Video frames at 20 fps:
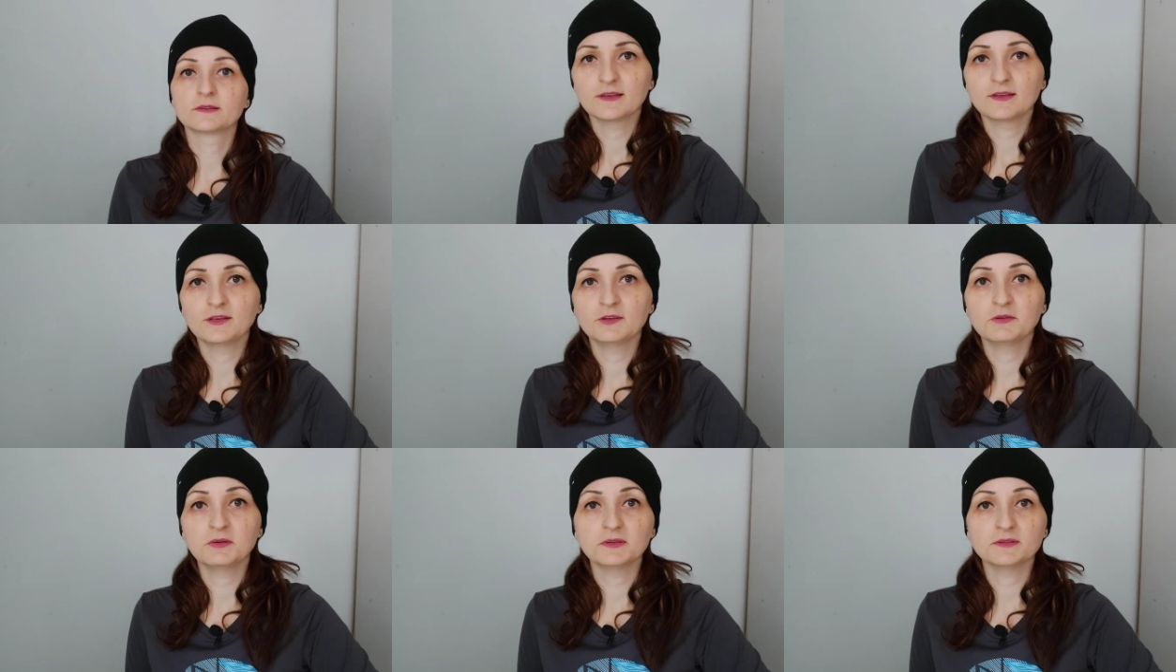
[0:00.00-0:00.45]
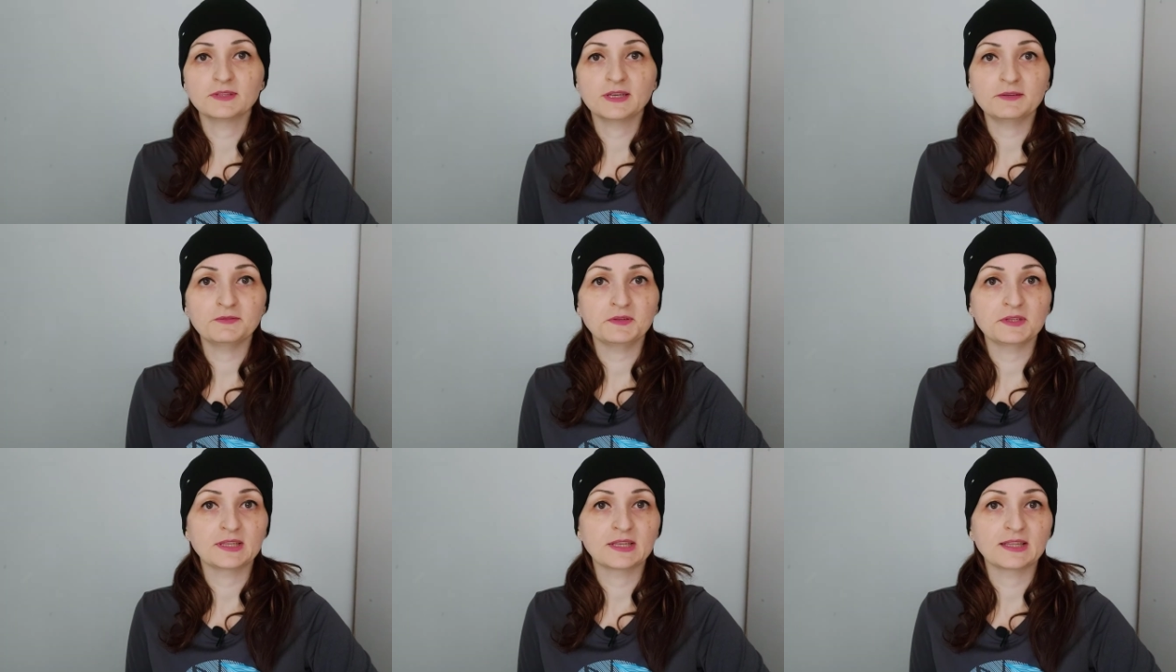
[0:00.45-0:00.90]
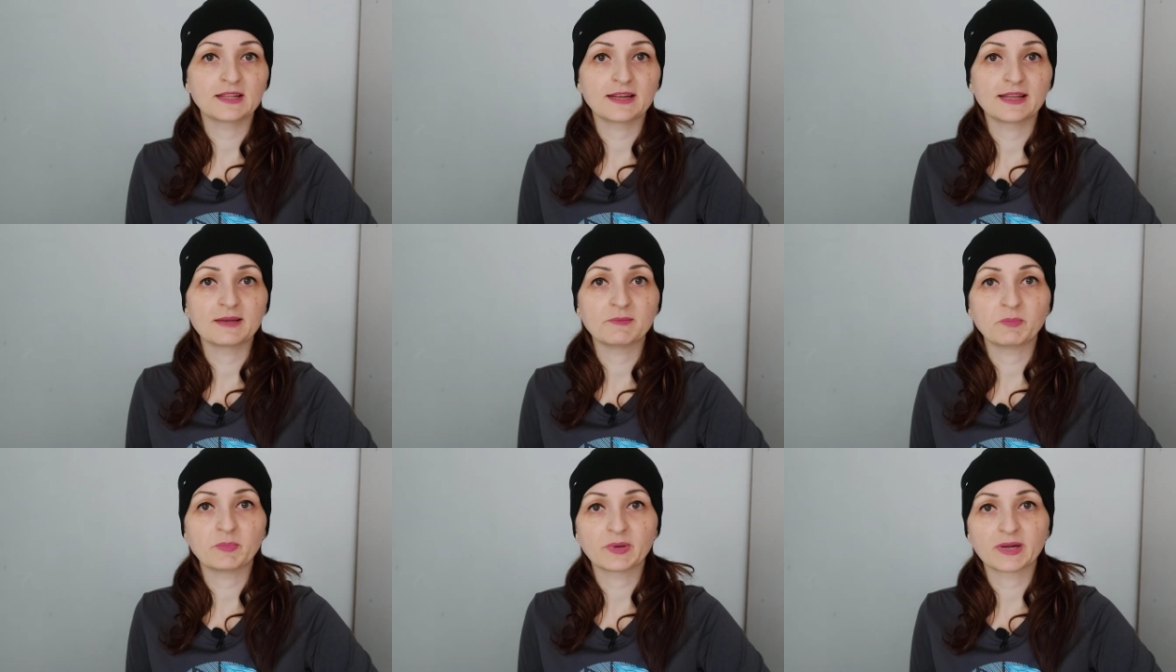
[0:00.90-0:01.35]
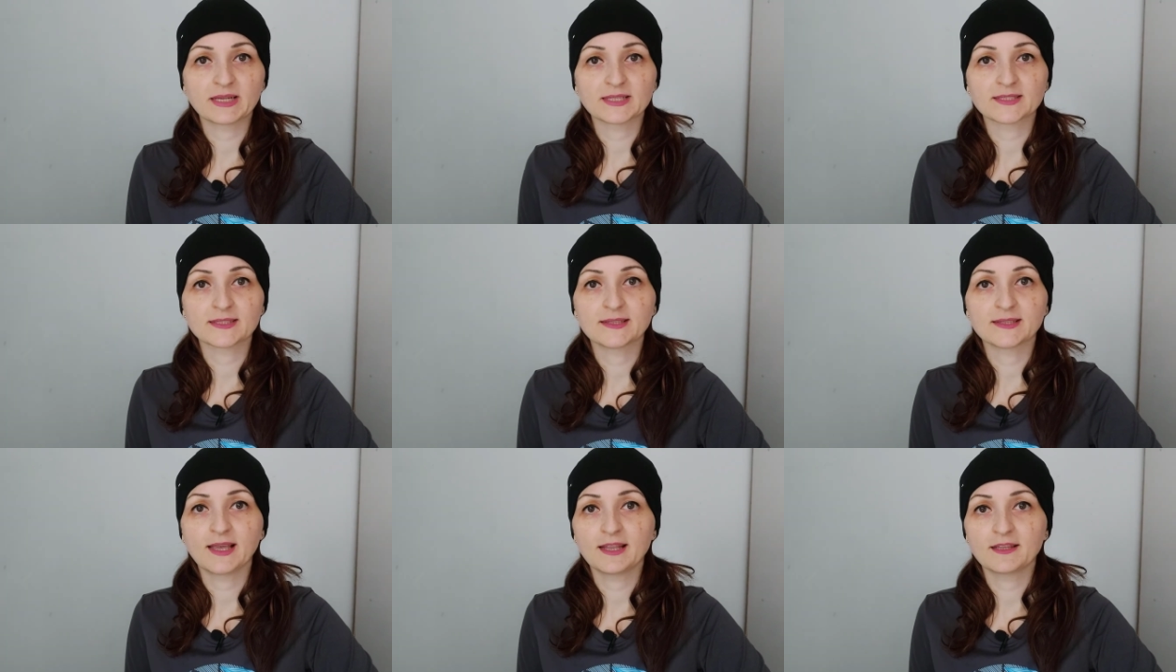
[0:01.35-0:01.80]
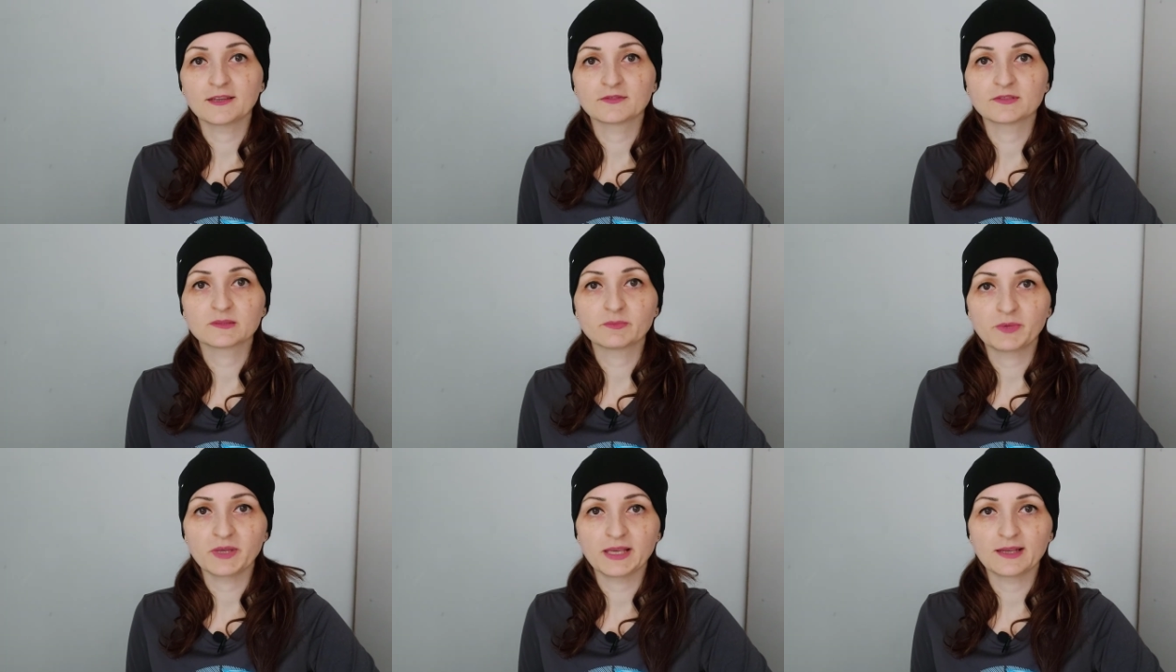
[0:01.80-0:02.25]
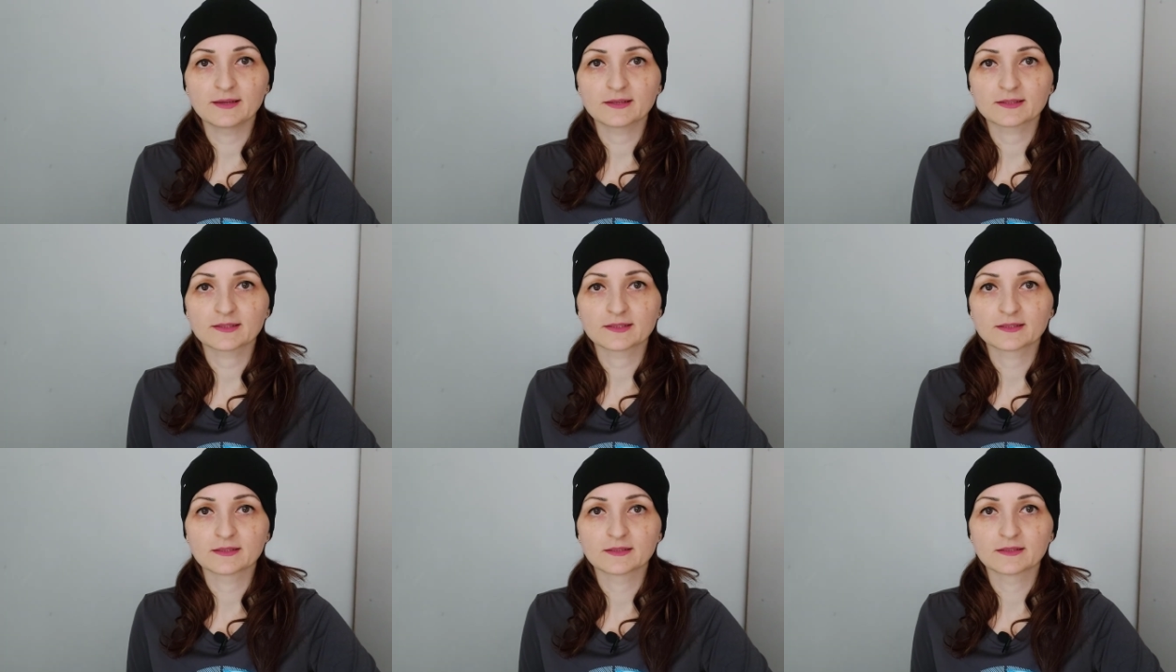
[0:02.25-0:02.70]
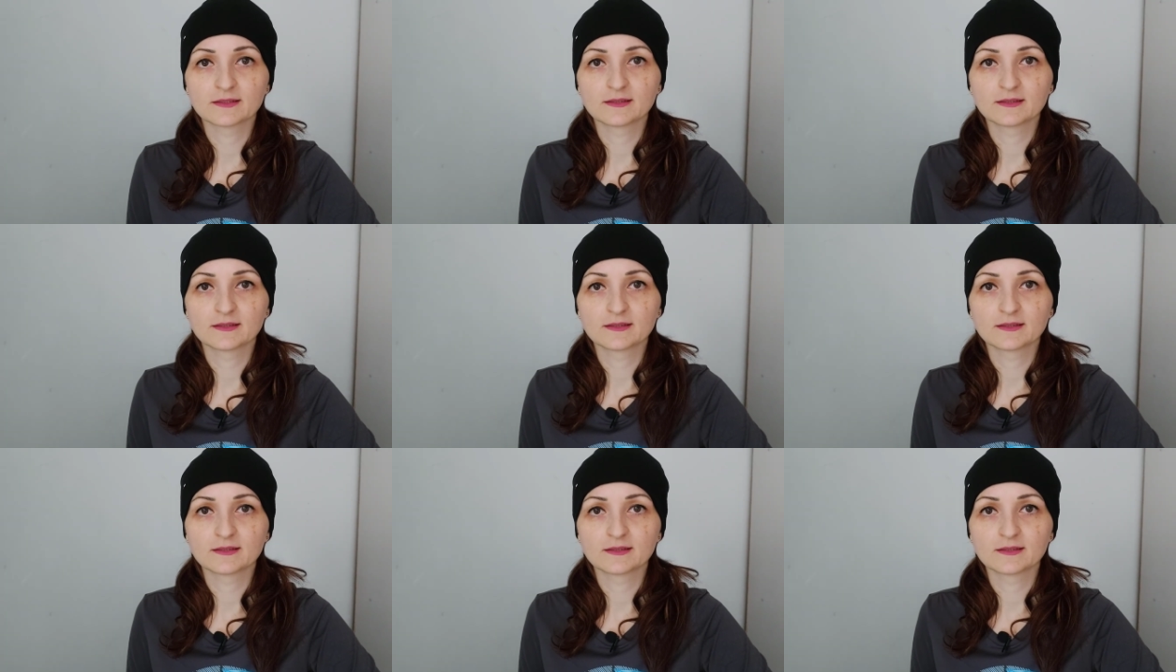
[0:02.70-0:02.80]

you will definitely impress native speakers.